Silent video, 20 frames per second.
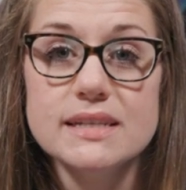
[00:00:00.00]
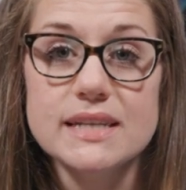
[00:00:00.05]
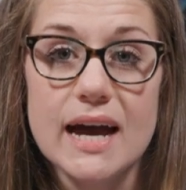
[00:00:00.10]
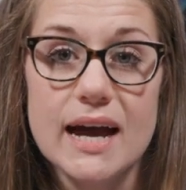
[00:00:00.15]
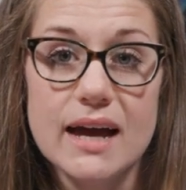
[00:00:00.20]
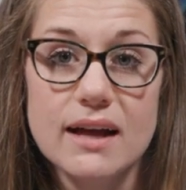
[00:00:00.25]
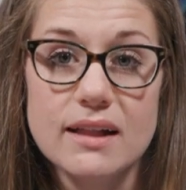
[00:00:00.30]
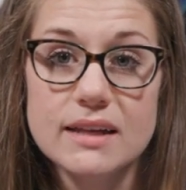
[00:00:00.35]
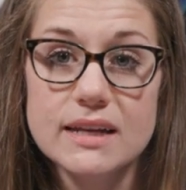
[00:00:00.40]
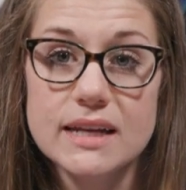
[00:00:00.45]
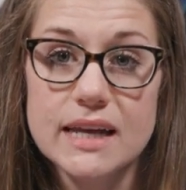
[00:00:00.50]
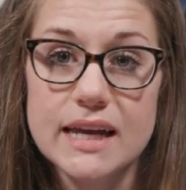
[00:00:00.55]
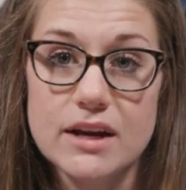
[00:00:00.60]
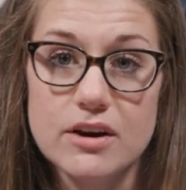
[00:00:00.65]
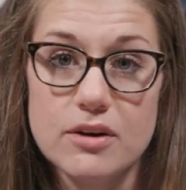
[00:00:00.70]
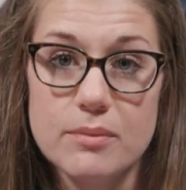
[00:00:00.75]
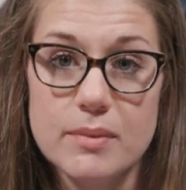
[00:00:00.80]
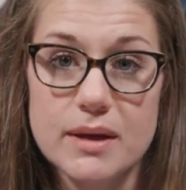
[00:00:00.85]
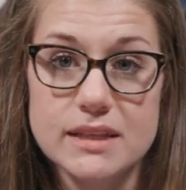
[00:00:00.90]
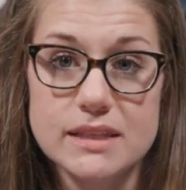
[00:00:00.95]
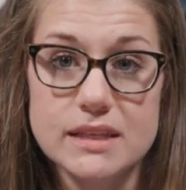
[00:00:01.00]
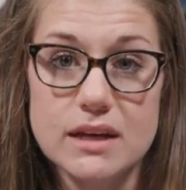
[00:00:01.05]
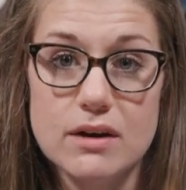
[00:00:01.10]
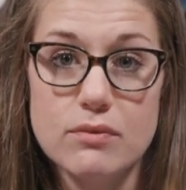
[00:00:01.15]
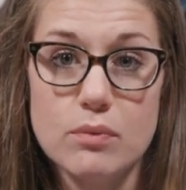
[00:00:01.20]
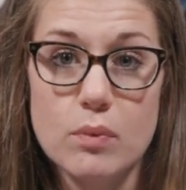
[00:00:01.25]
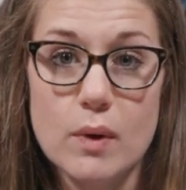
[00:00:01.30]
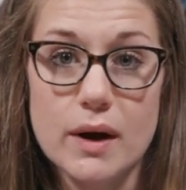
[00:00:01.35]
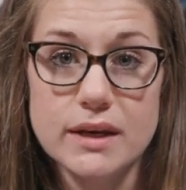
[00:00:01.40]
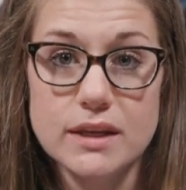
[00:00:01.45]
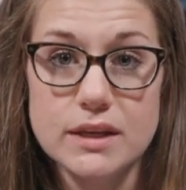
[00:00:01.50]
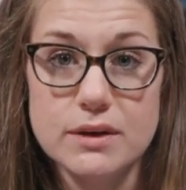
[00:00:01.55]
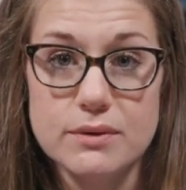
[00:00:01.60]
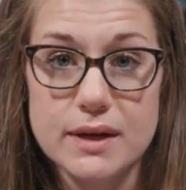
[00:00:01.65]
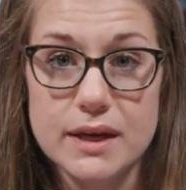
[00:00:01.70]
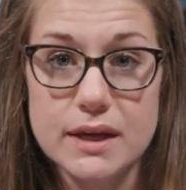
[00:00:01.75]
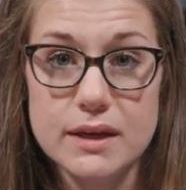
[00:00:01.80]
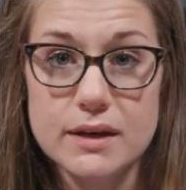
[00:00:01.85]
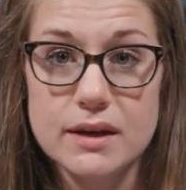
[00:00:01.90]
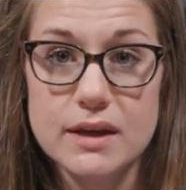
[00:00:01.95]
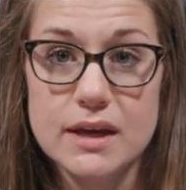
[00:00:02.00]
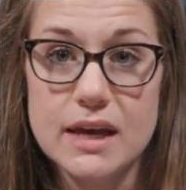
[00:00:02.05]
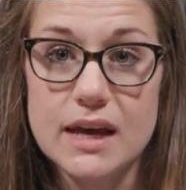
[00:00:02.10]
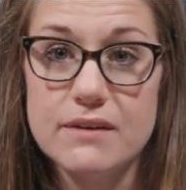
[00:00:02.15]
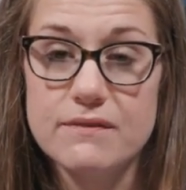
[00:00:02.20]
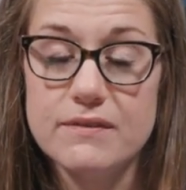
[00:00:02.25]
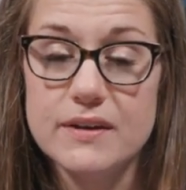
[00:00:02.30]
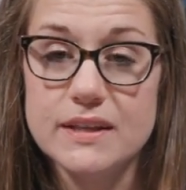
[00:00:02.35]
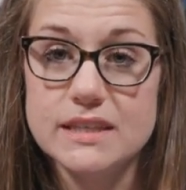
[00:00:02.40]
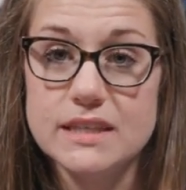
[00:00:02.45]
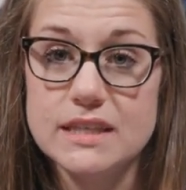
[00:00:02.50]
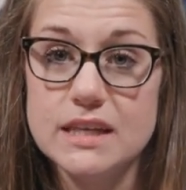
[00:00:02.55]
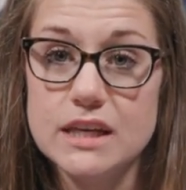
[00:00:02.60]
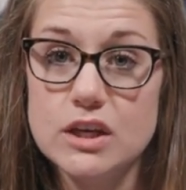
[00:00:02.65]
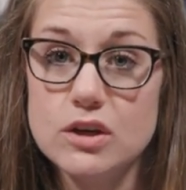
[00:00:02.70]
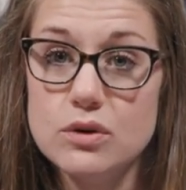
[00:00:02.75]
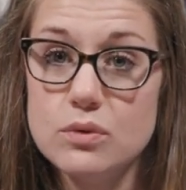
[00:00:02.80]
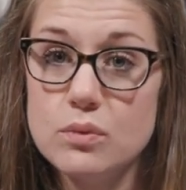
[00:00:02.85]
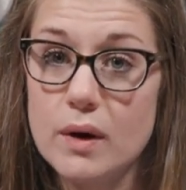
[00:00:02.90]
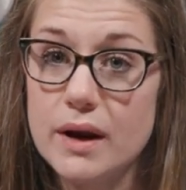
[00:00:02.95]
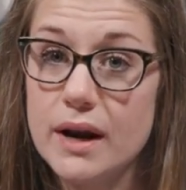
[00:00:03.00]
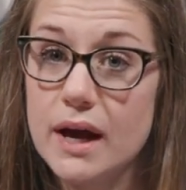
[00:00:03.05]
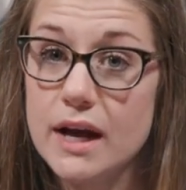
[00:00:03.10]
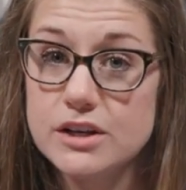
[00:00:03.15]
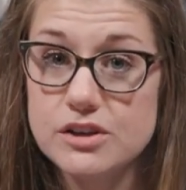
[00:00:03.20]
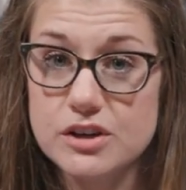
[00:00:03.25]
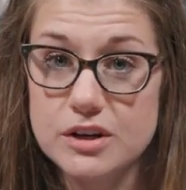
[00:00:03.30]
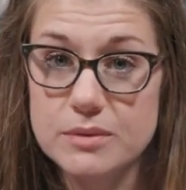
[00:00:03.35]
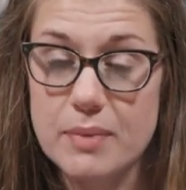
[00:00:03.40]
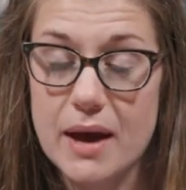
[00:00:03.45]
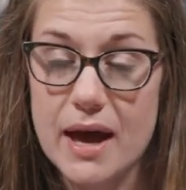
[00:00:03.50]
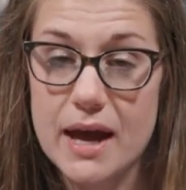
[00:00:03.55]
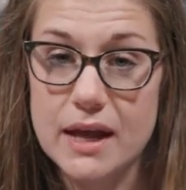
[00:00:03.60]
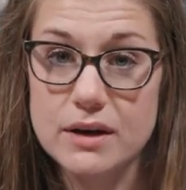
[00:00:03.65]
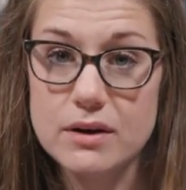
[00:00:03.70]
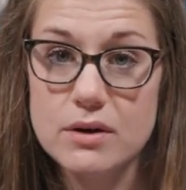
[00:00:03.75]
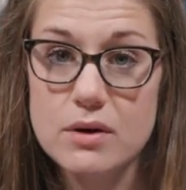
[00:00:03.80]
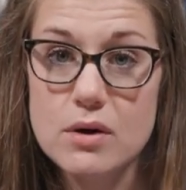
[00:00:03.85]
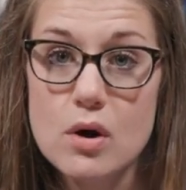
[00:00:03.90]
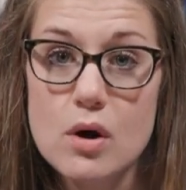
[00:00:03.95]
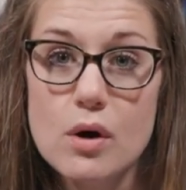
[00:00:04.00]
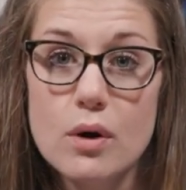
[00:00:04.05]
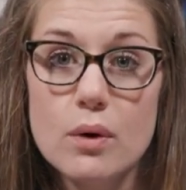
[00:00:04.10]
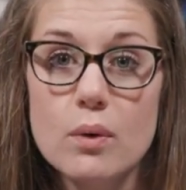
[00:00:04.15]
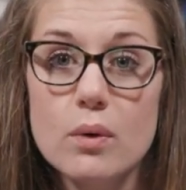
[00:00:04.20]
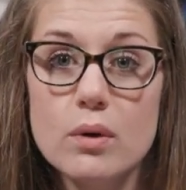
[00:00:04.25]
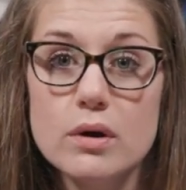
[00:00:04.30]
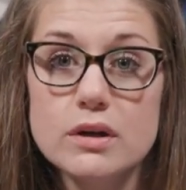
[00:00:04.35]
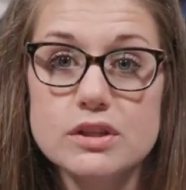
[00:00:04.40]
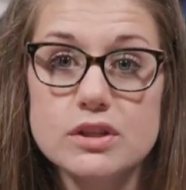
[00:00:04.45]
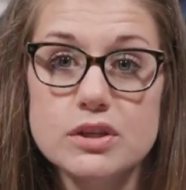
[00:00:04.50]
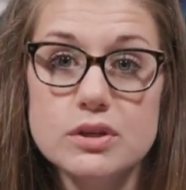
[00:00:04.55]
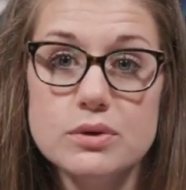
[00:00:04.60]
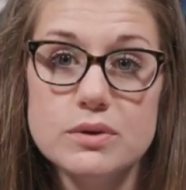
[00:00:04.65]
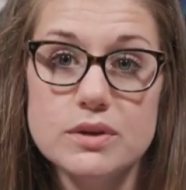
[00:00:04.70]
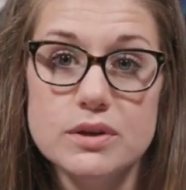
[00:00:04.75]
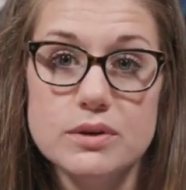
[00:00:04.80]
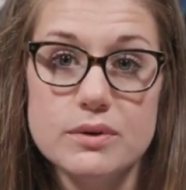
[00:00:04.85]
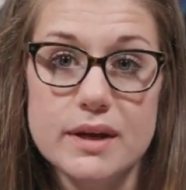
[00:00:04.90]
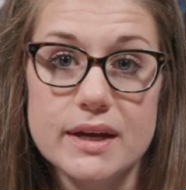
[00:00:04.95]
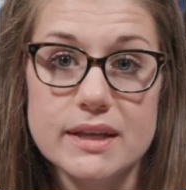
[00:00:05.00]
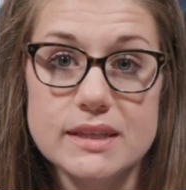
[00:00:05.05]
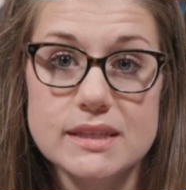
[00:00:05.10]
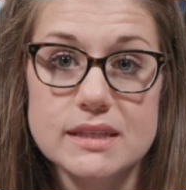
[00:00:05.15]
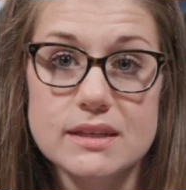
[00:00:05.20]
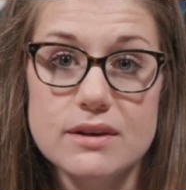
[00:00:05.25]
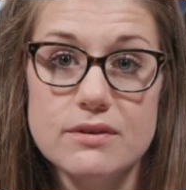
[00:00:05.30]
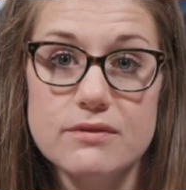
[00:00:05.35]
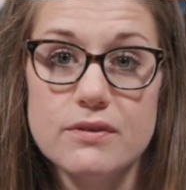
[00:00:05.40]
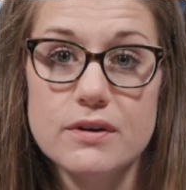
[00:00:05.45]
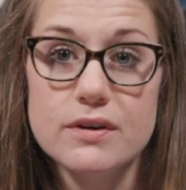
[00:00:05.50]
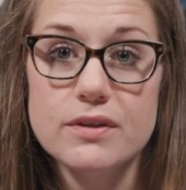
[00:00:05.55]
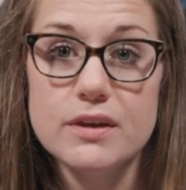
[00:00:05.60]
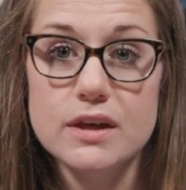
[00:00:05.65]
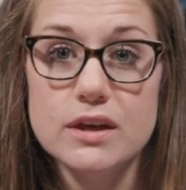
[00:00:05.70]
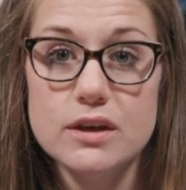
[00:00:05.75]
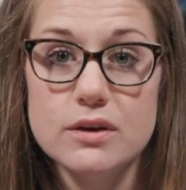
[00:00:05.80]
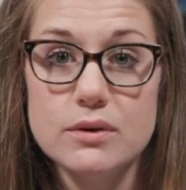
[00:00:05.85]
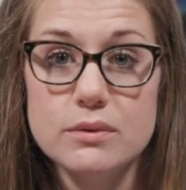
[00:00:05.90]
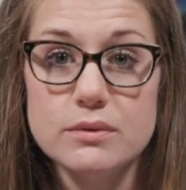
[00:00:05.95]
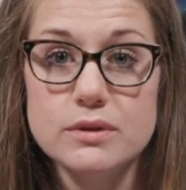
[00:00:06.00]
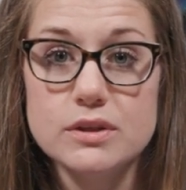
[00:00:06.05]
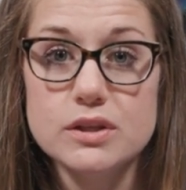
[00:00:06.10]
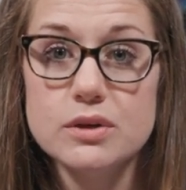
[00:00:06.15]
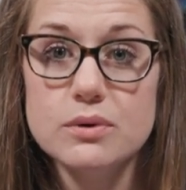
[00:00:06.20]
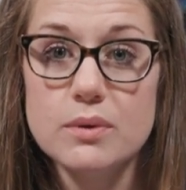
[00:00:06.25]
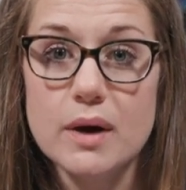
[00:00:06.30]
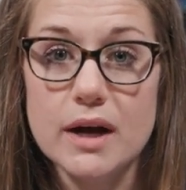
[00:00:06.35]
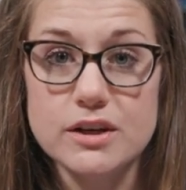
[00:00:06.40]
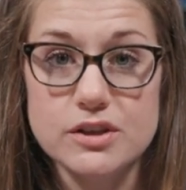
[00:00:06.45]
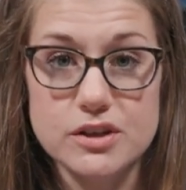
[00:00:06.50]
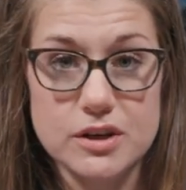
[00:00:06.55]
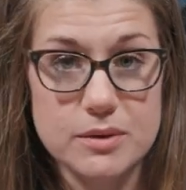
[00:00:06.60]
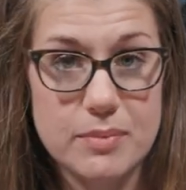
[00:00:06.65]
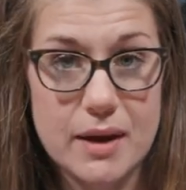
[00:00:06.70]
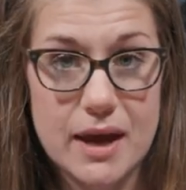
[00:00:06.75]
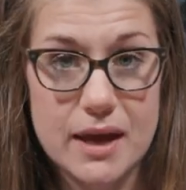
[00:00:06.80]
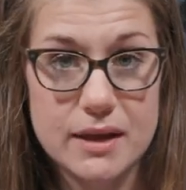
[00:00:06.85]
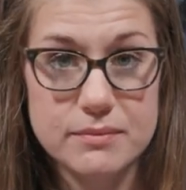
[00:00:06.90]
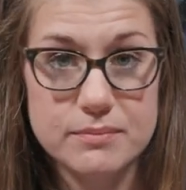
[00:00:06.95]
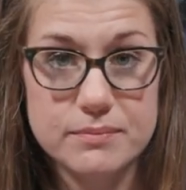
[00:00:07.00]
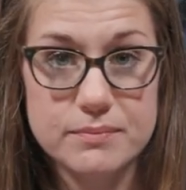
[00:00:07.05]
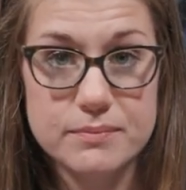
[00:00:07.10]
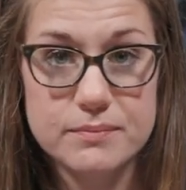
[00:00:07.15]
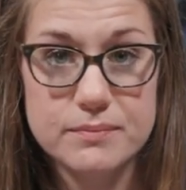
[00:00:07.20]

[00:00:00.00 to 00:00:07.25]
dial in increments of 1 unit if it's the U100 pen, or 2 units for the U200 pen.